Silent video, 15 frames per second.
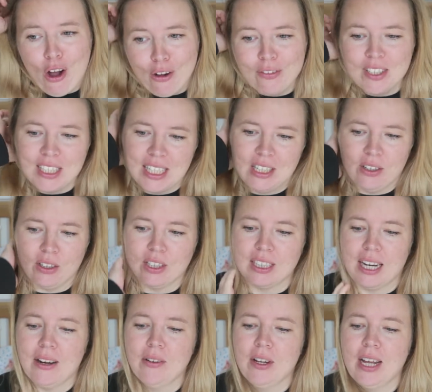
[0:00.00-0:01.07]
Obviously
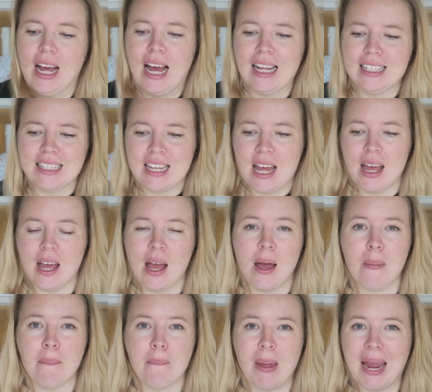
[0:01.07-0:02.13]
lockdown has
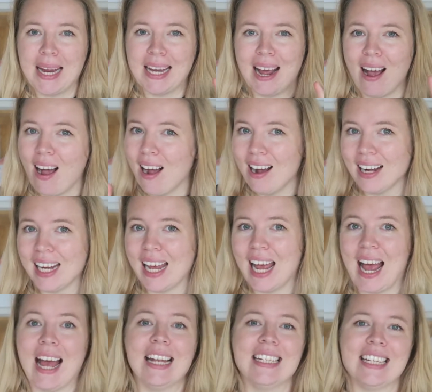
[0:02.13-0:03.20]
made it harder
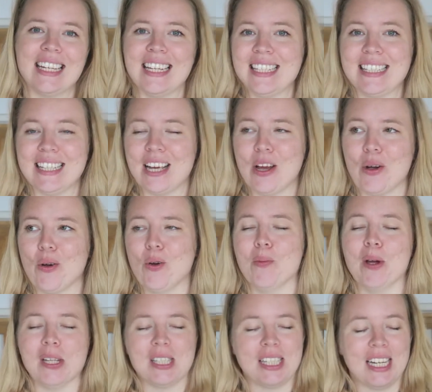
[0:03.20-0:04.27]
and easier
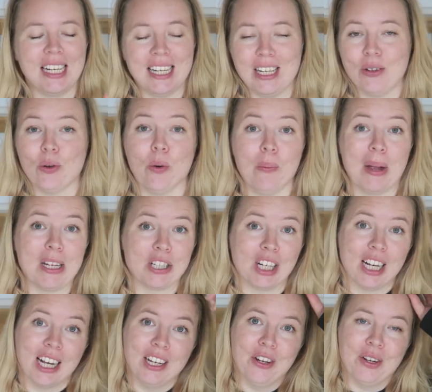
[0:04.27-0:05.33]
almost in equal measure.
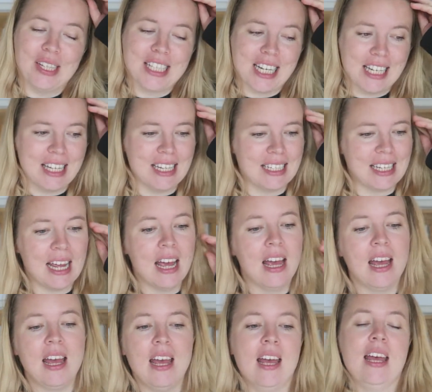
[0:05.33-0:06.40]
I know I said this
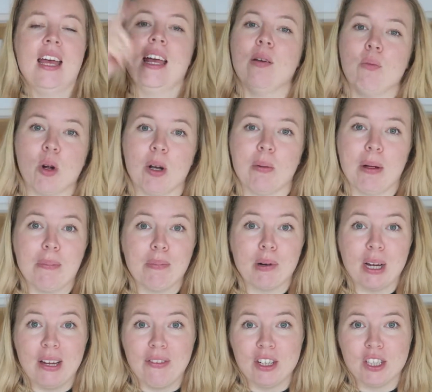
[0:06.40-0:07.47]
in one of my
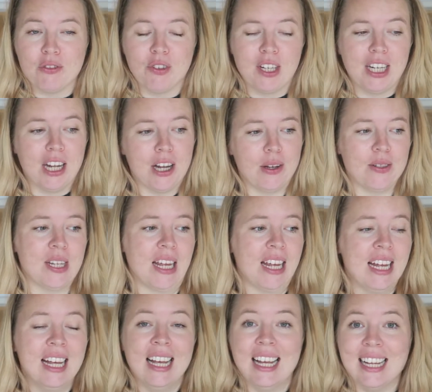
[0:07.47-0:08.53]
previous videos.
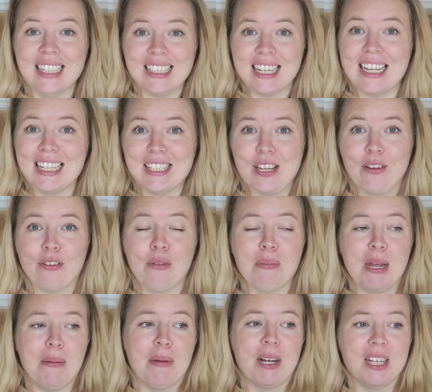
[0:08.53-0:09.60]
It's easier for
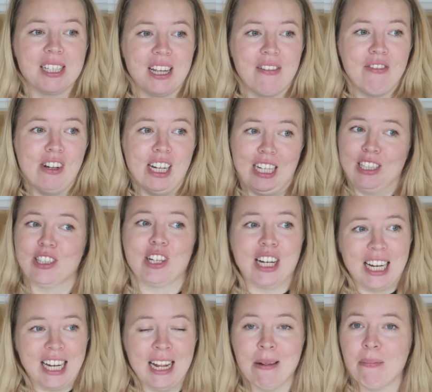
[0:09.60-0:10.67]
me because I've
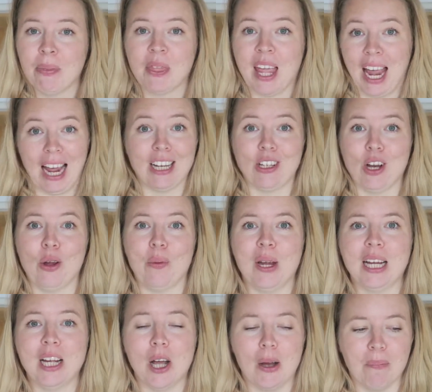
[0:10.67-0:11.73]
literally had no
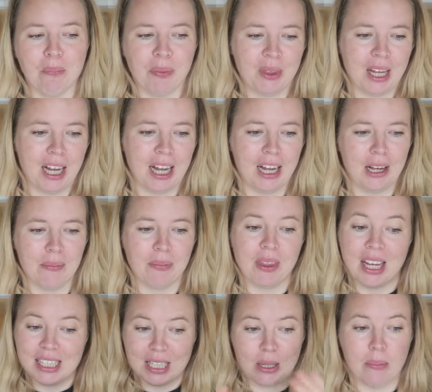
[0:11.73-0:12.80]
income.
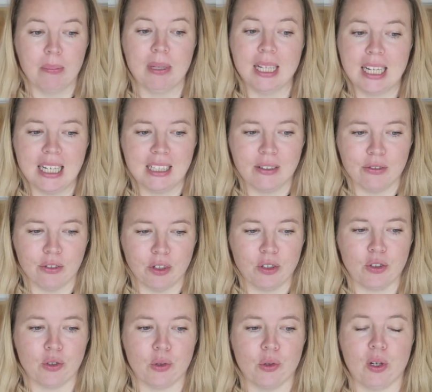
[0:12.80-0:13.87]
That's a completely different
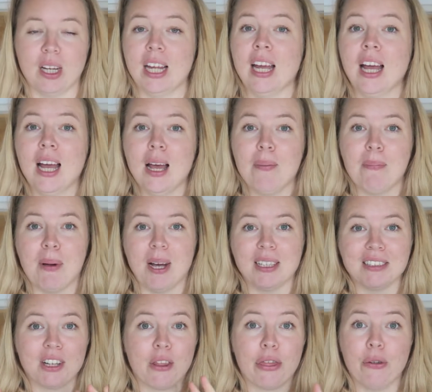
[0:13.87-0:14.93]
story, but
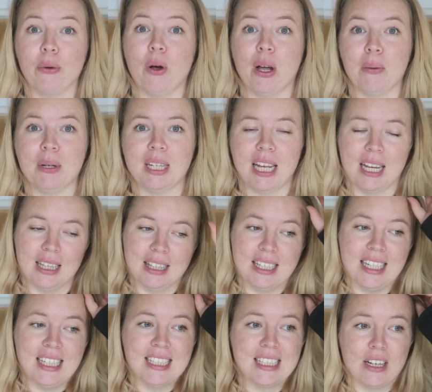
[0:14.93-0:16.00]
thought I would get
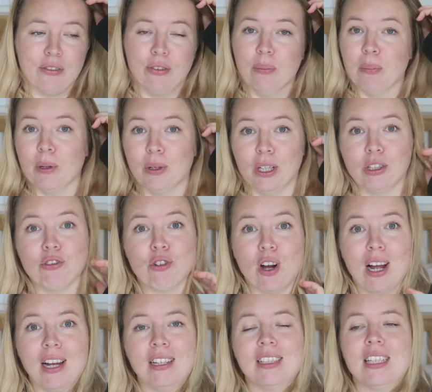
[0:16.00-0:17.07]
the self-employed
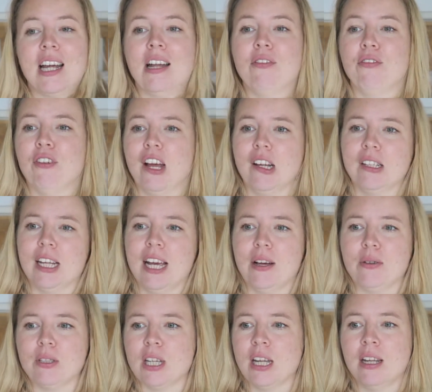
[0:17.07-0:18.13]
grant and found
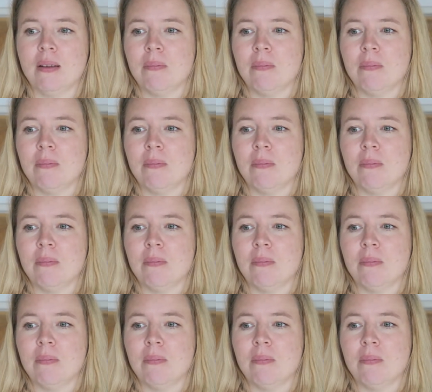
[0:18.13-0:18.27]
out